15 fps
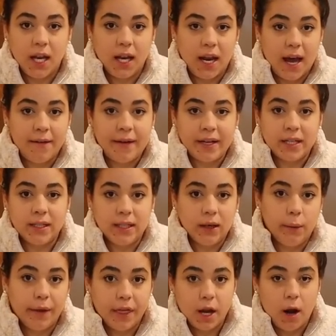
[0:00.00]
and having to deal
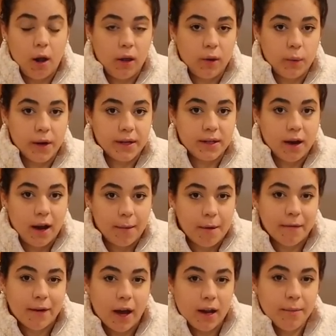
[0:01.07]
with it all at one time,
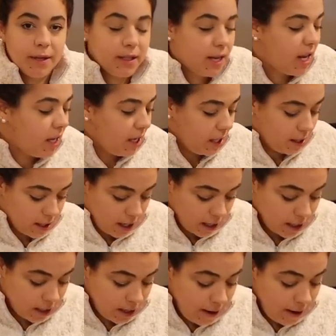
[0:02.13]
I've kind of been taking the